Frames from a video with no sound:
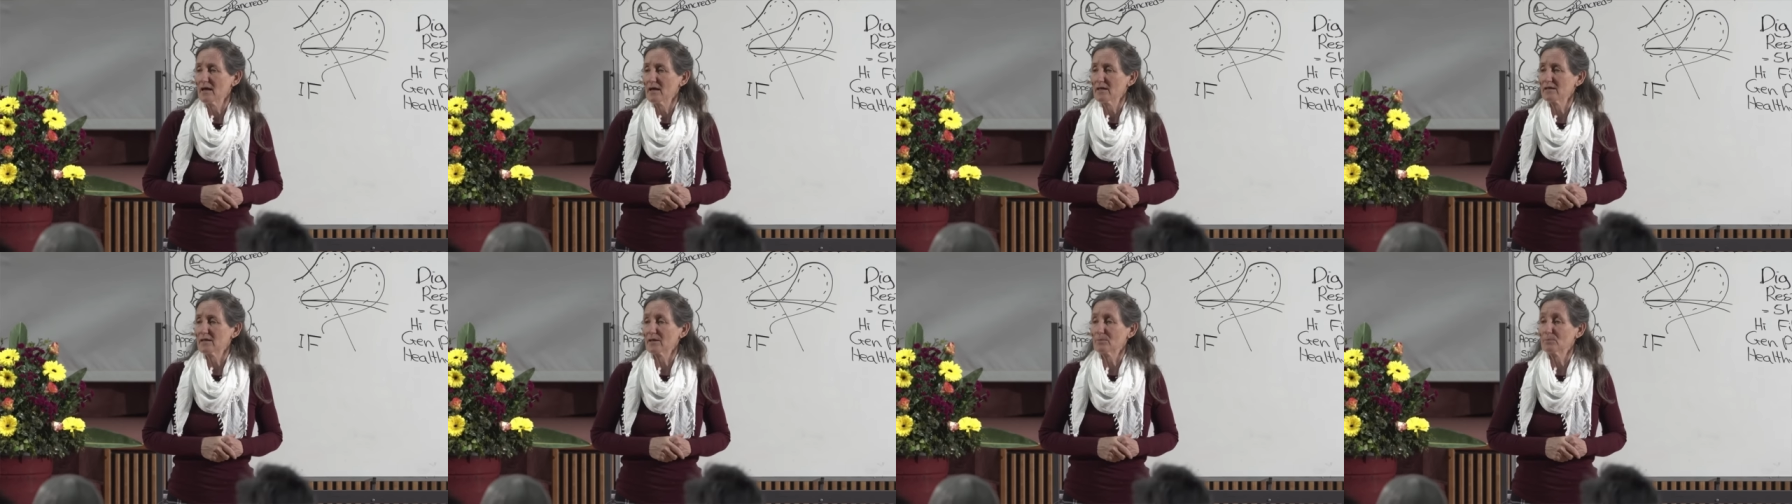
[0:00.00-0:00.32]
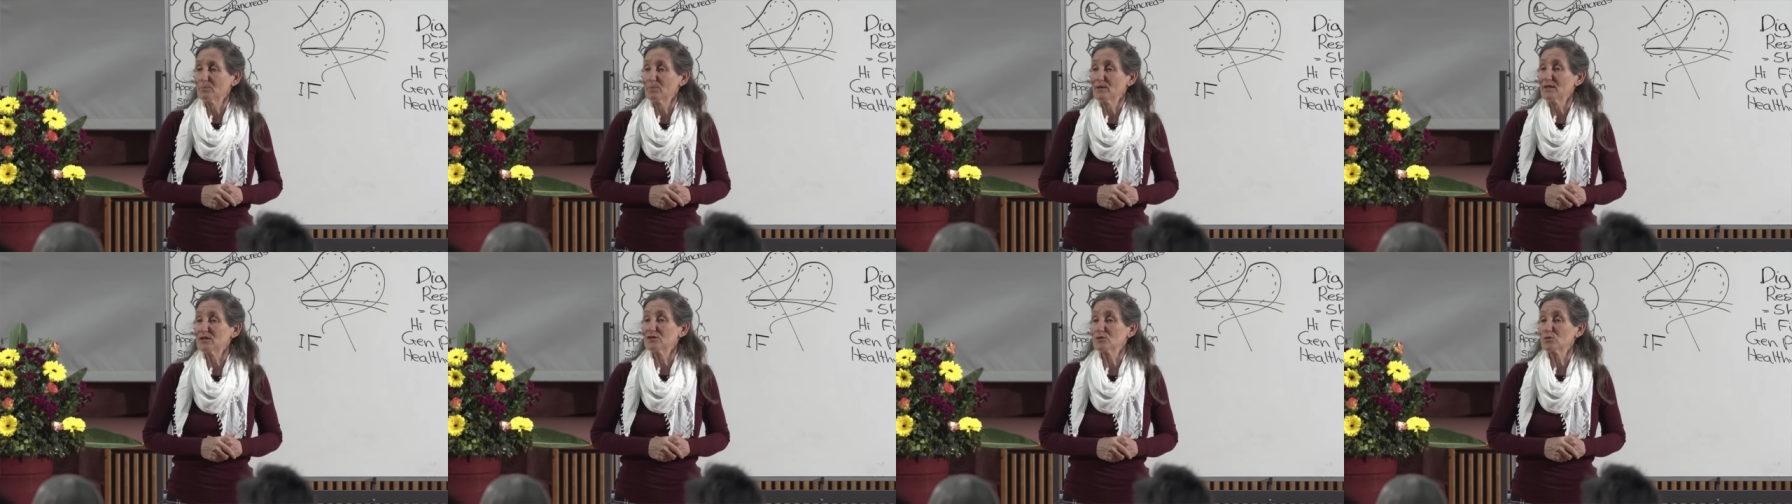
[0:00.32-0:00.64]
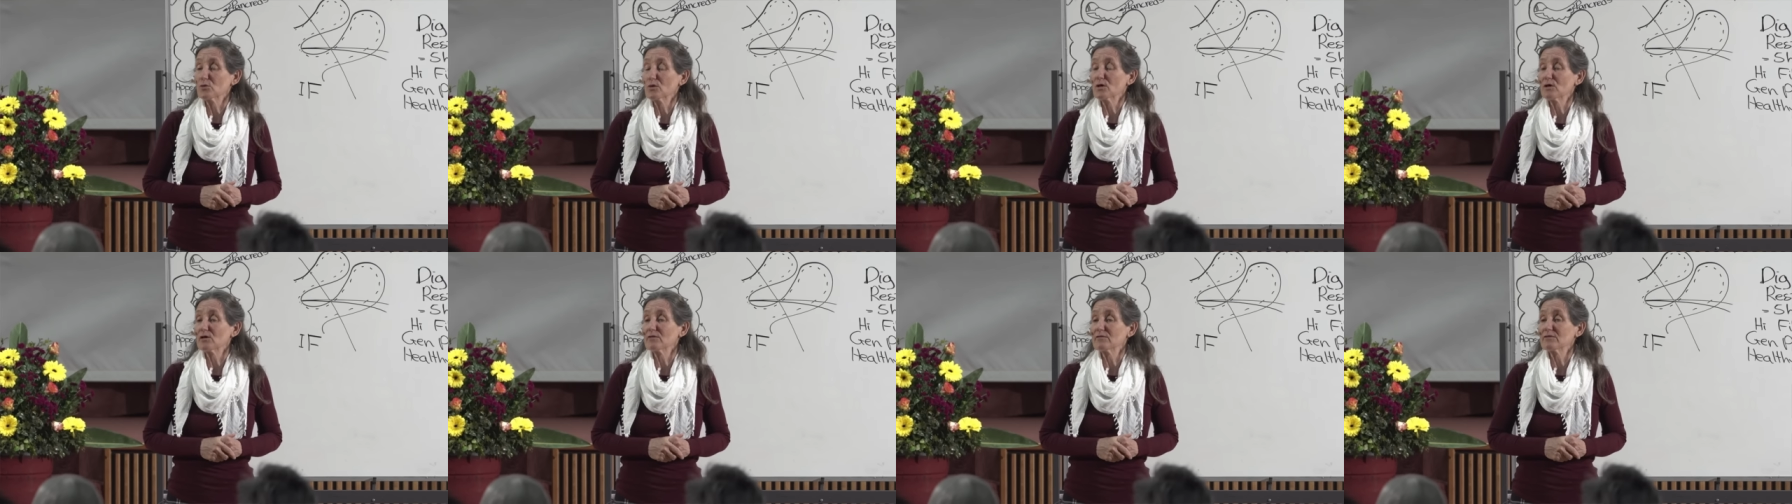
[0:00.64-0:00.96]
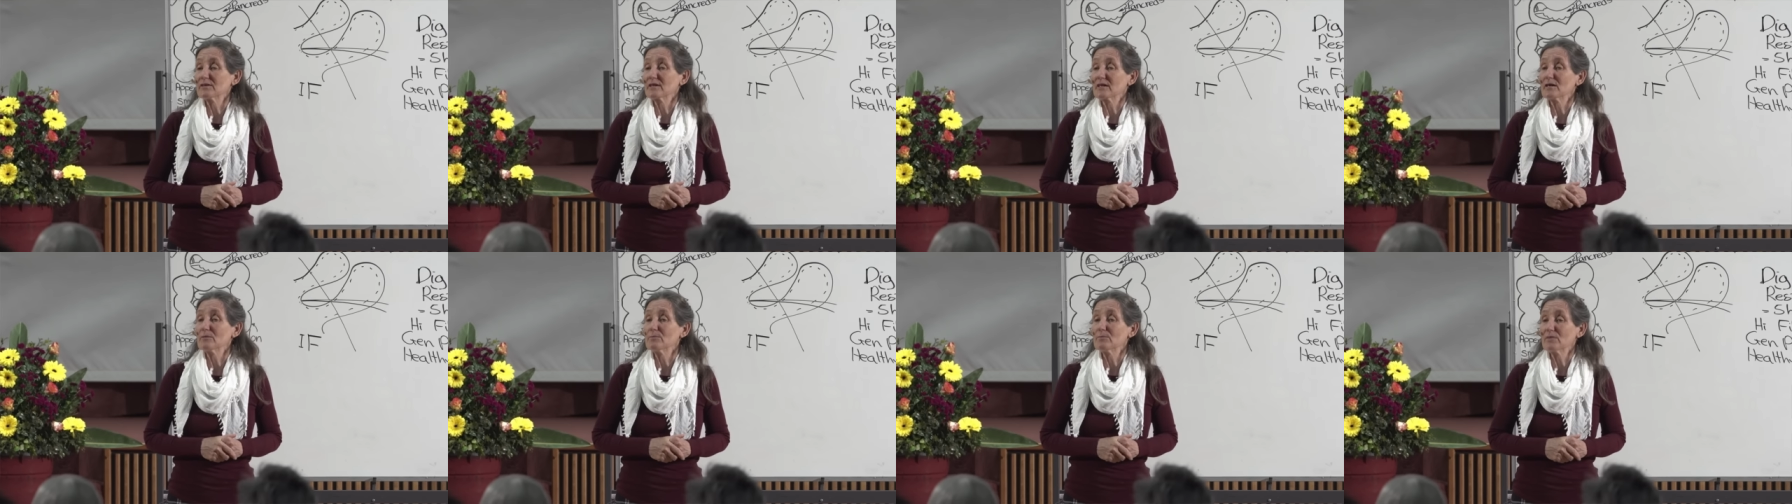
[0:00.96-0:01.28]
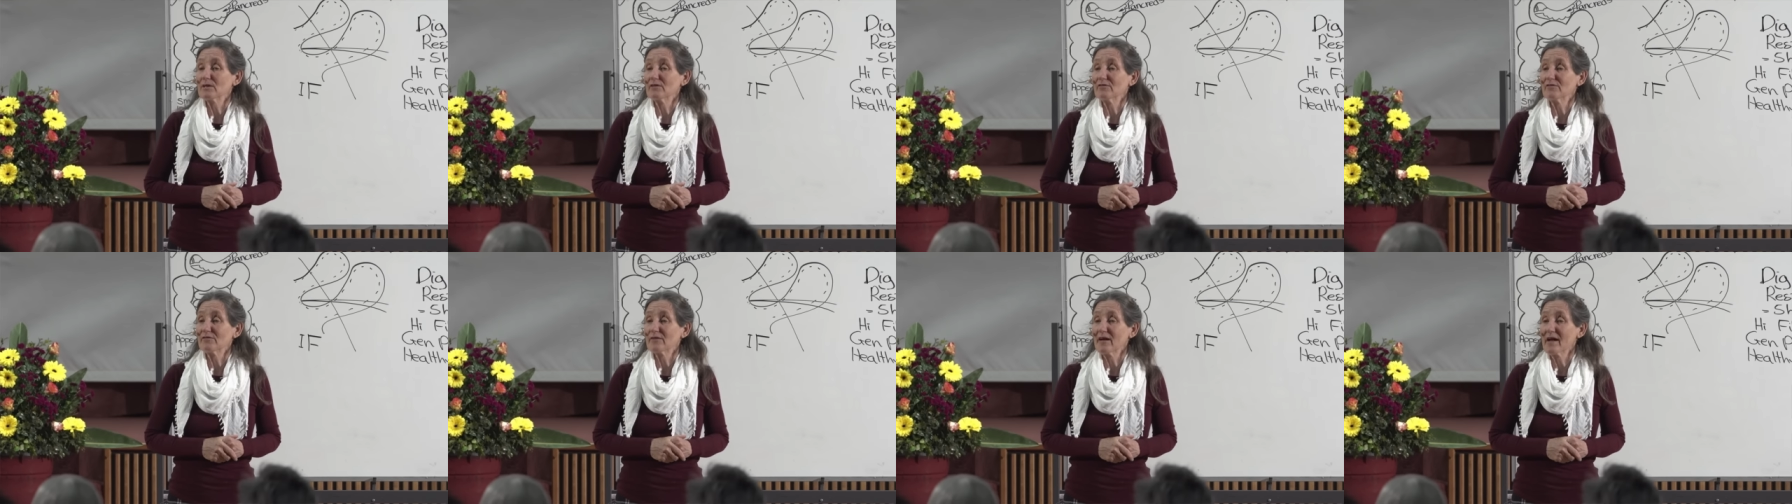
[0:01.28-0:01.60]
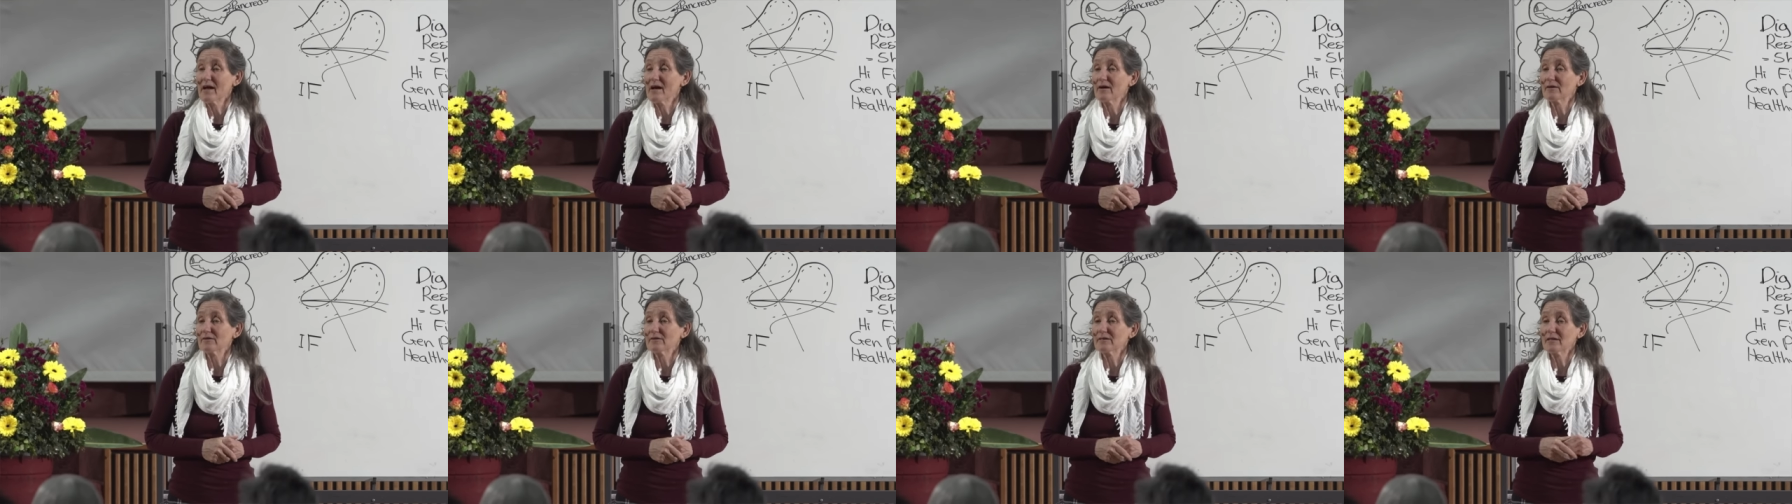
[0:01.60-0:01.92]
that B12 can be
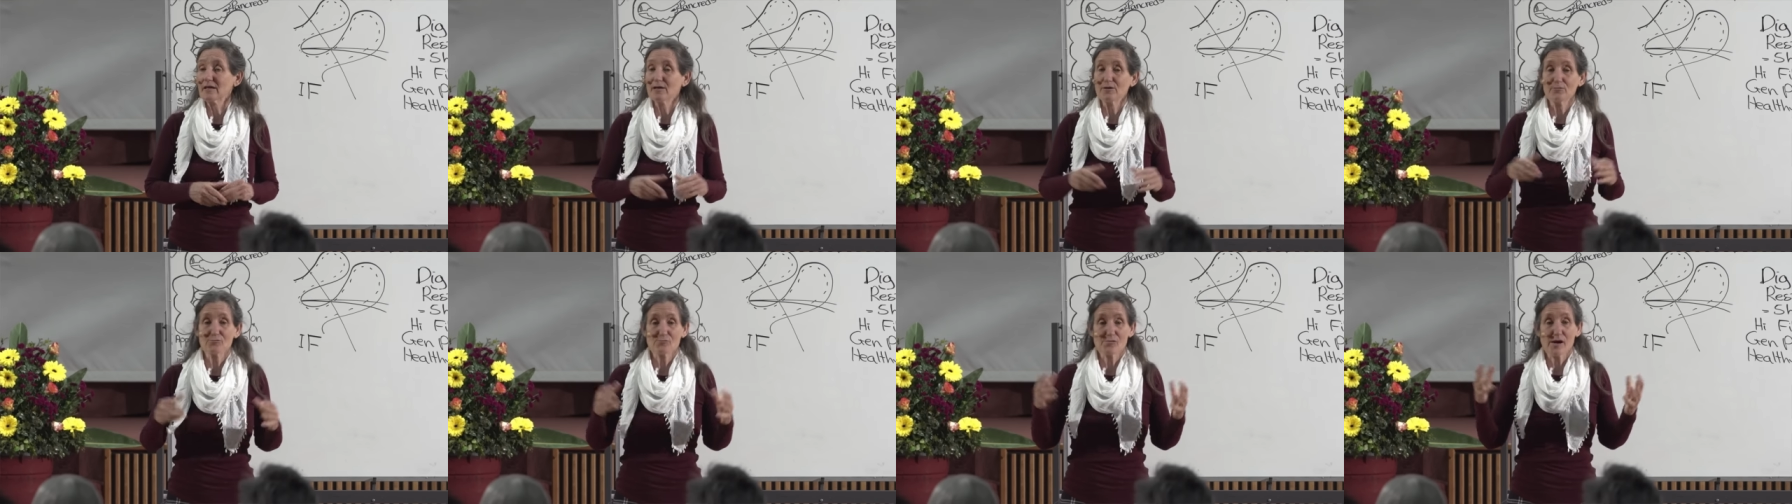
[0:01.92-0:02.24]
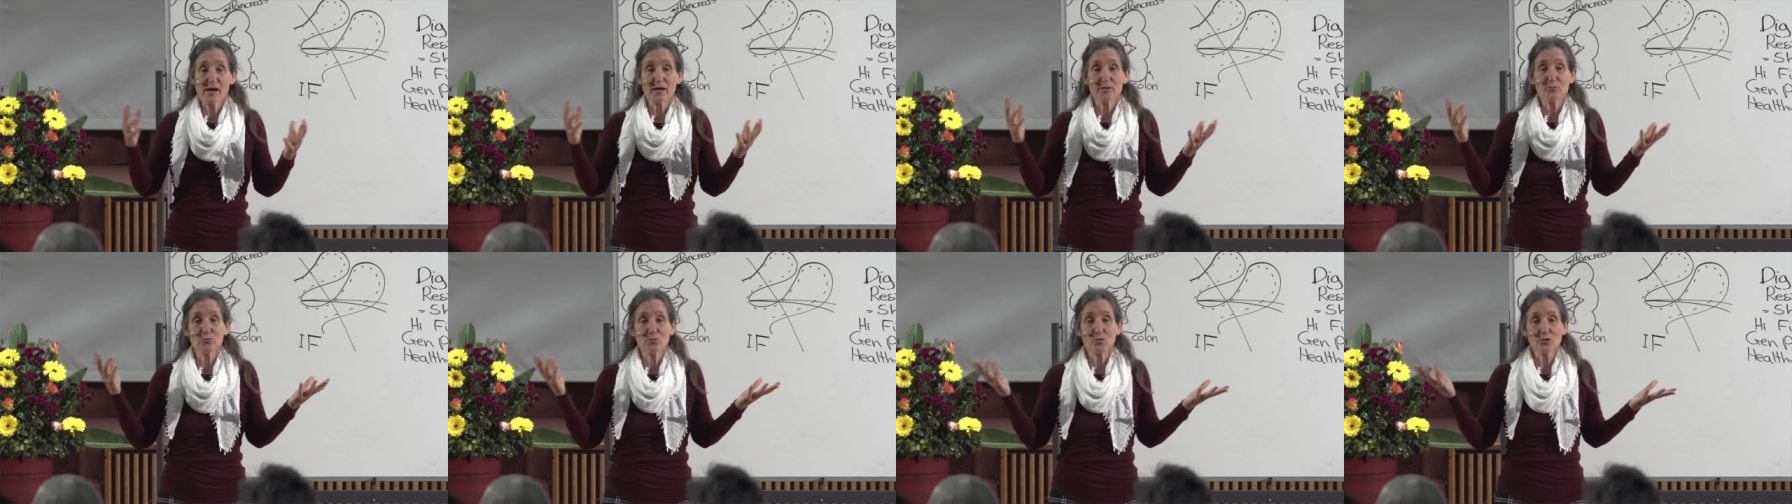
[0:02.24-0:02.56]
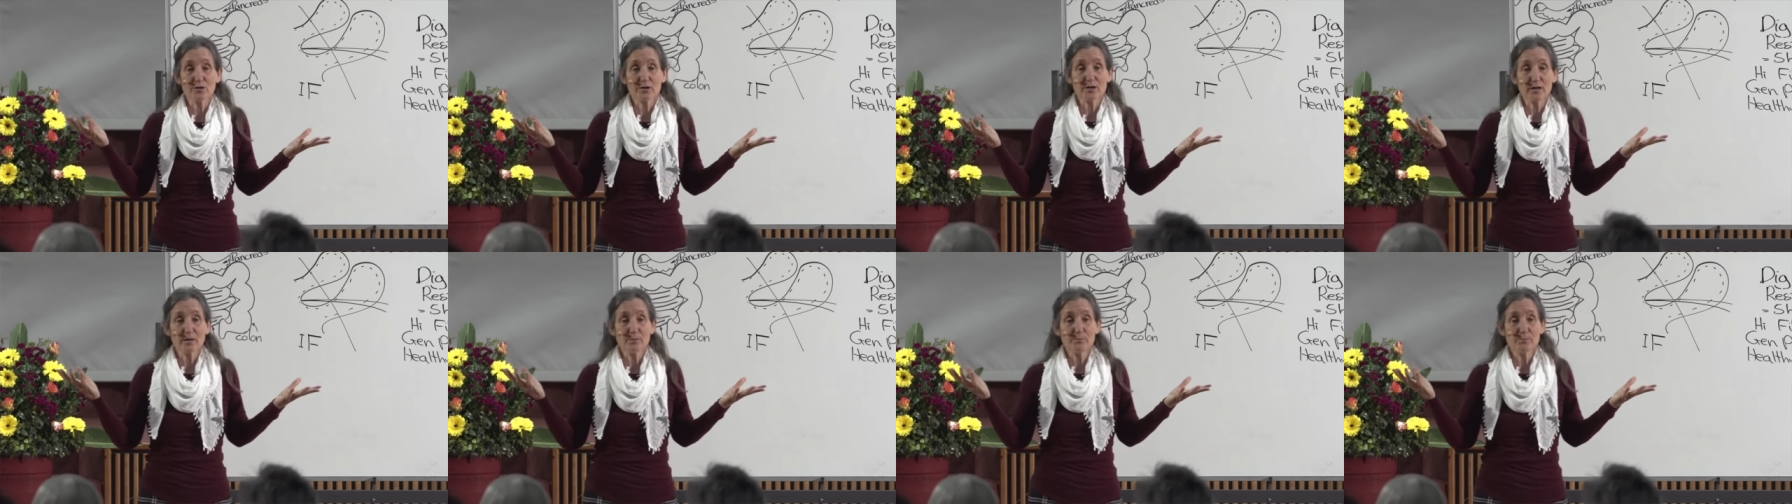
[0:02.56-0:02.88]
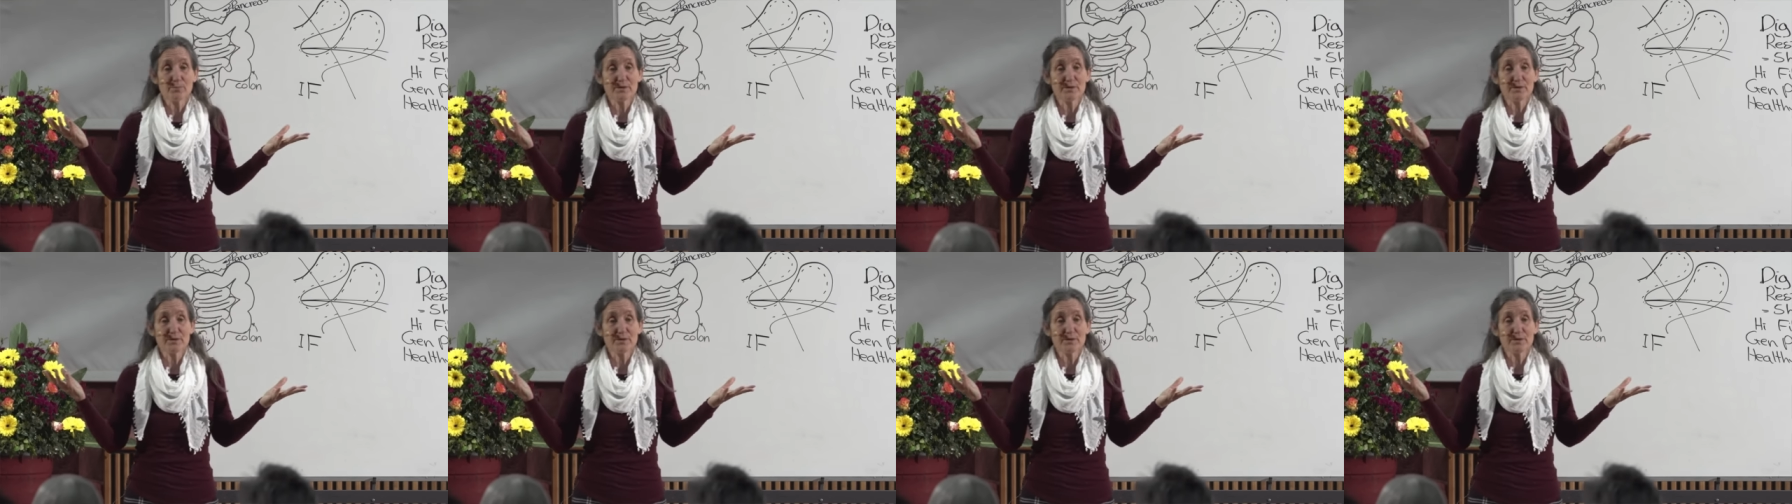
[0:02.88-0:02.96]
found in rainwater,